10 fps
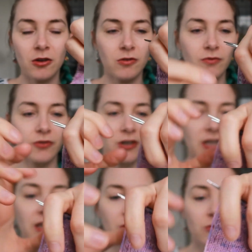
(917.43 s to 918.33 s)
oh, for the
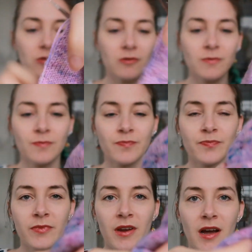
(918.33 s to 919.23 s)
heel,
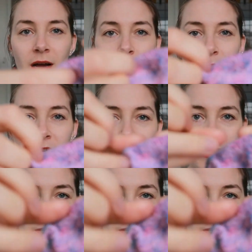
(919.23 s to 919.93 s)
I put in